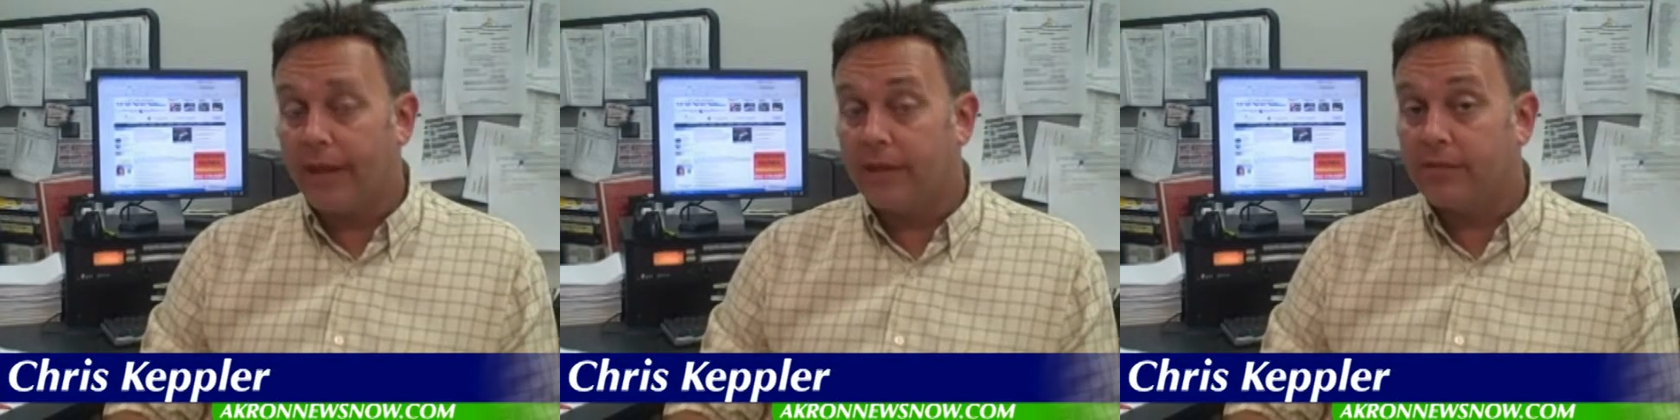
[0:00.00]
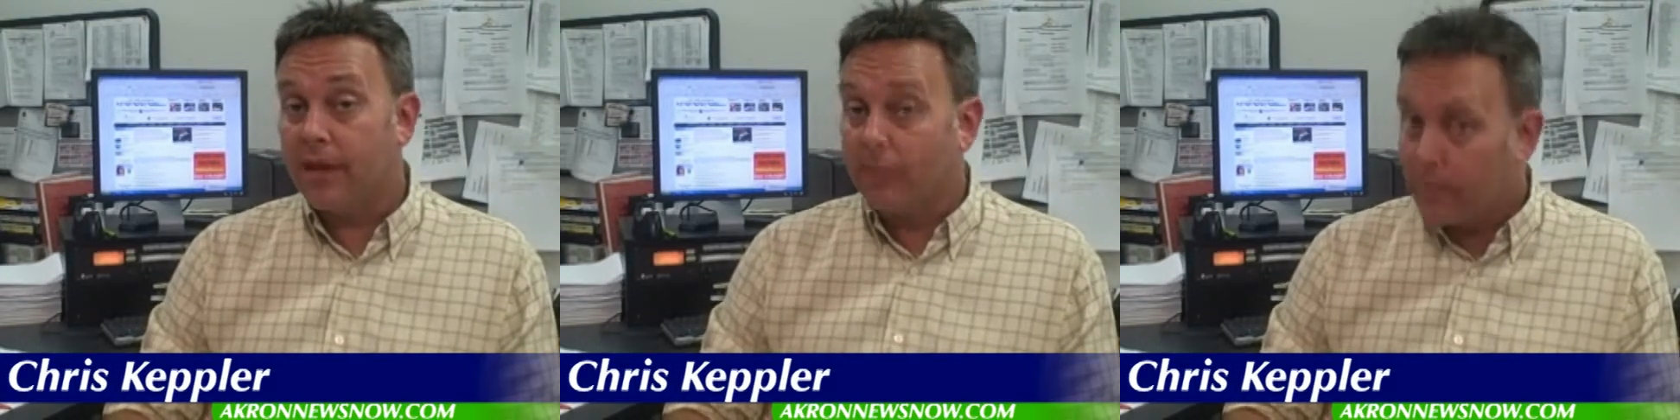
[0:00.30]
His
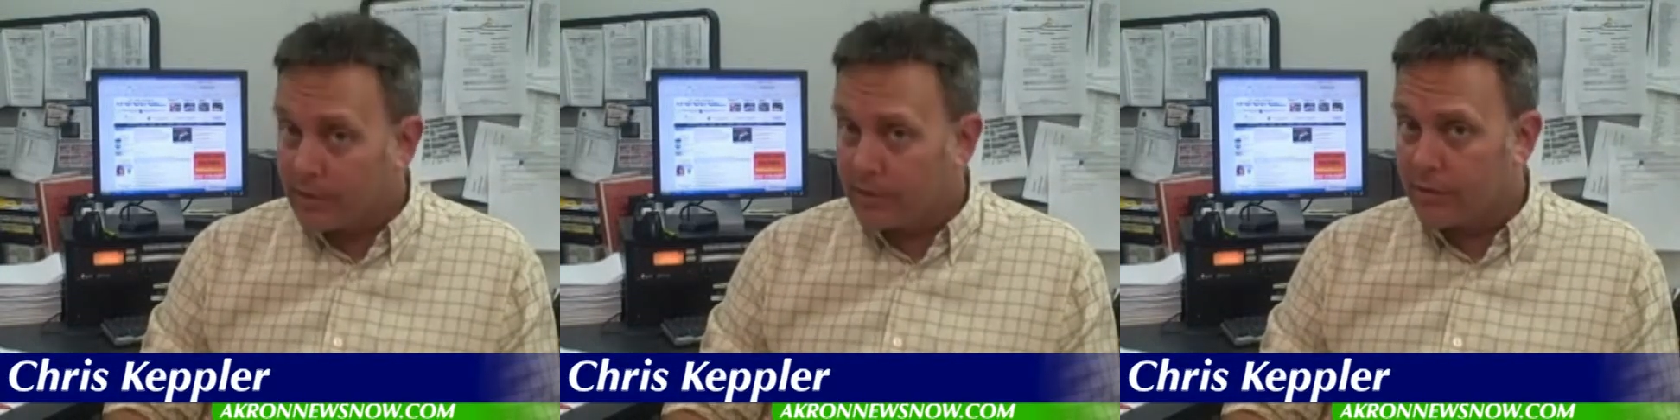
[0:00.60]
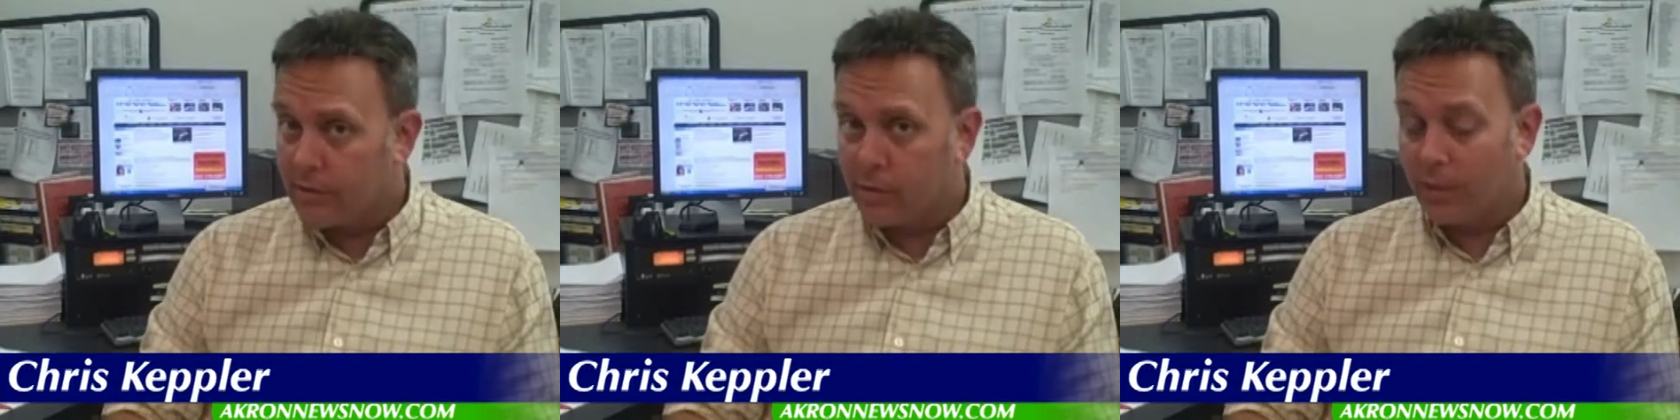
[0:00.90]
family was
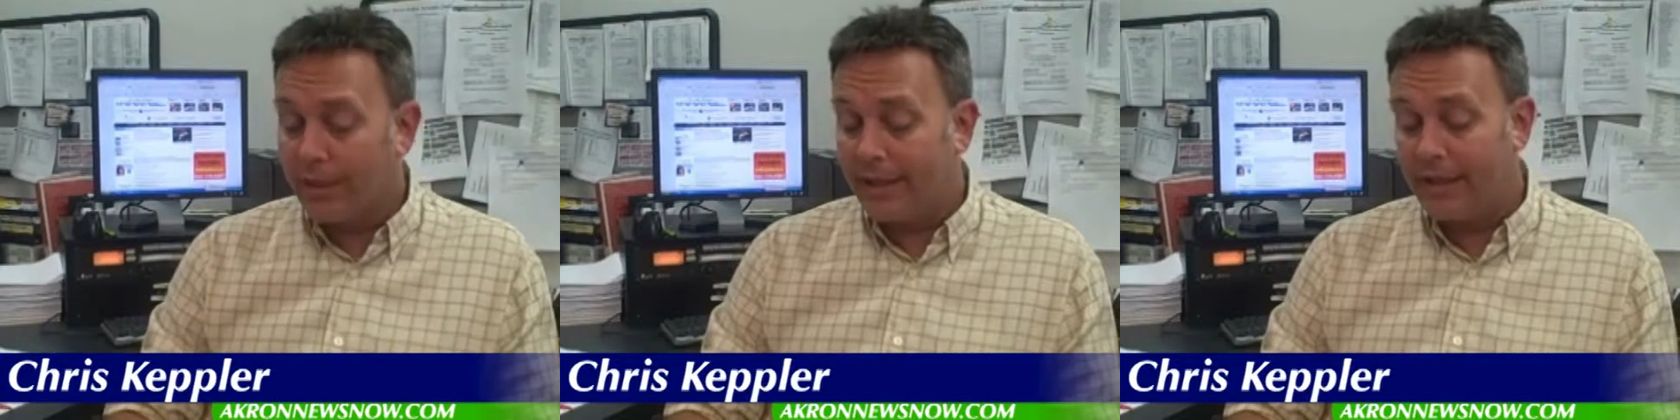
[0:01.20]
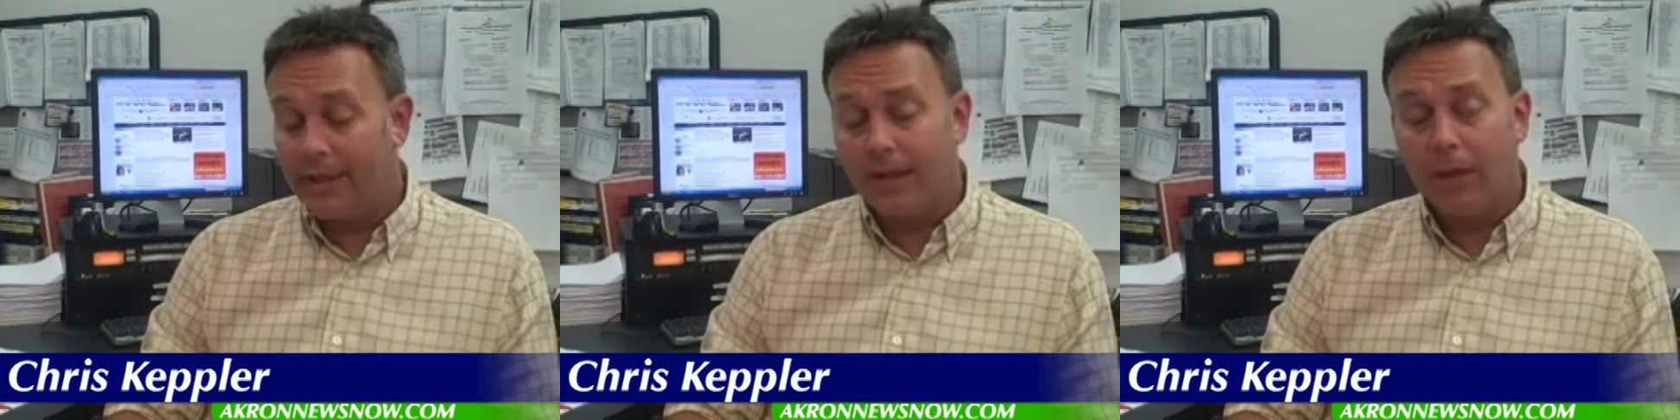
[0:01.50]
concerned when he
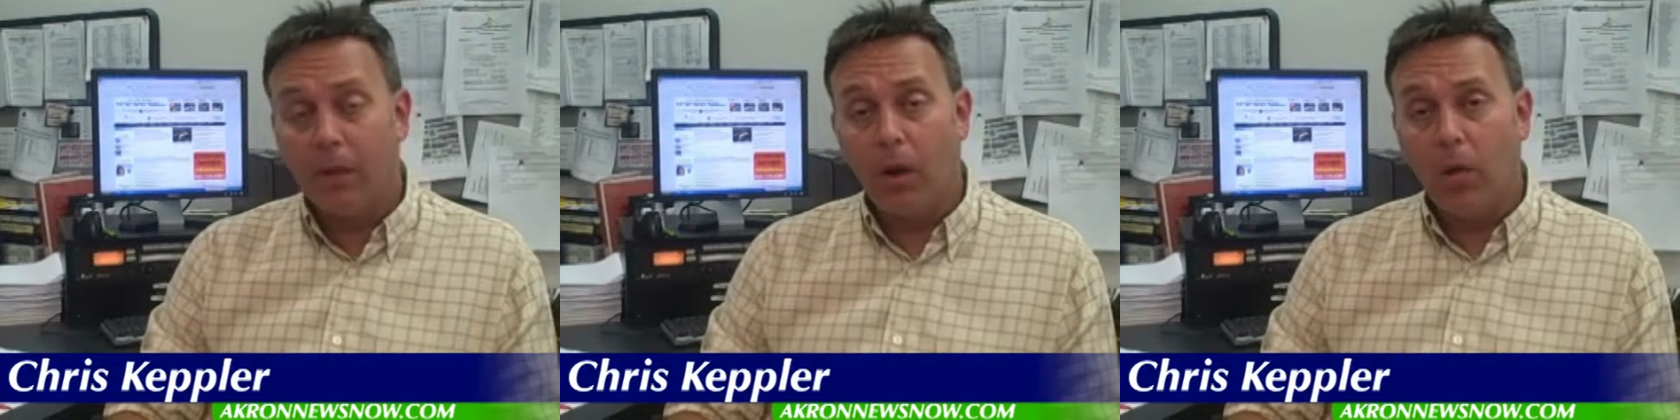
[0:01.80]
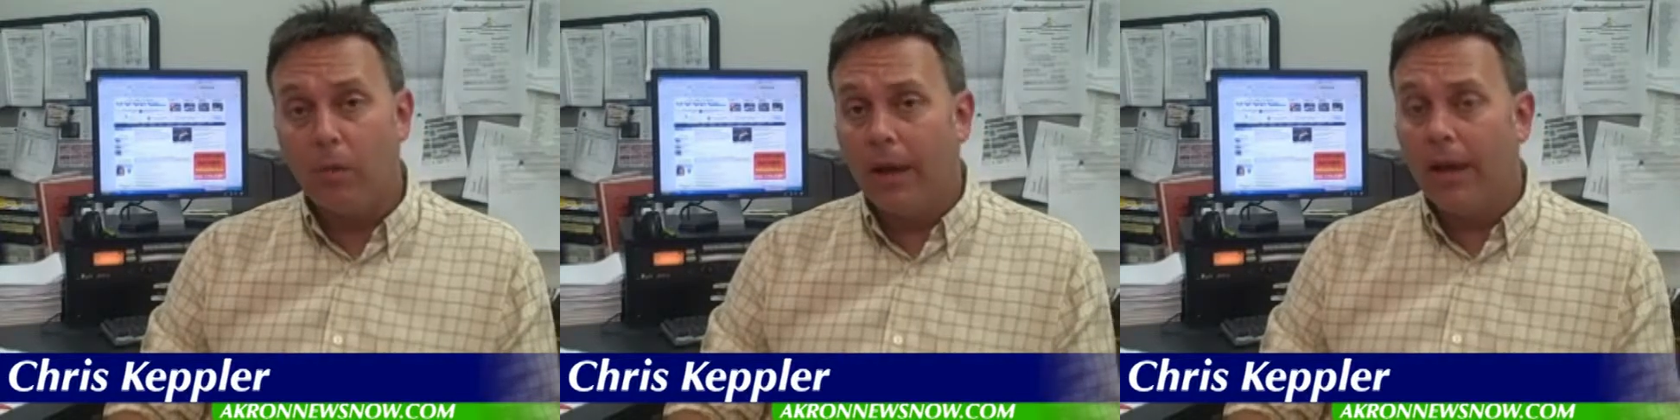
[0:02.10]
didn't come
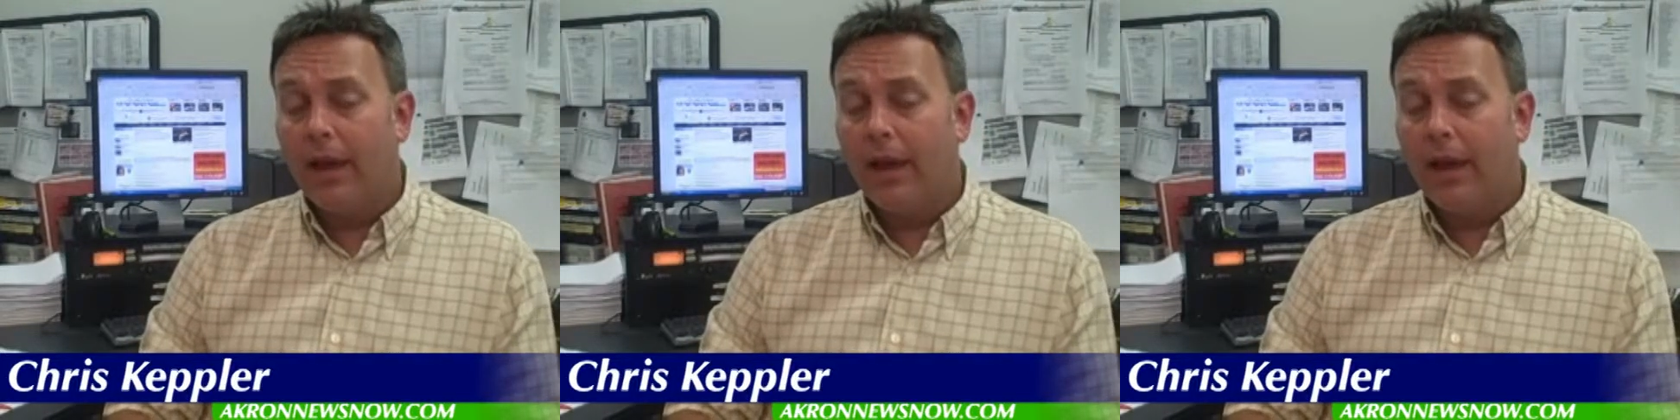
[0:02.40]
home.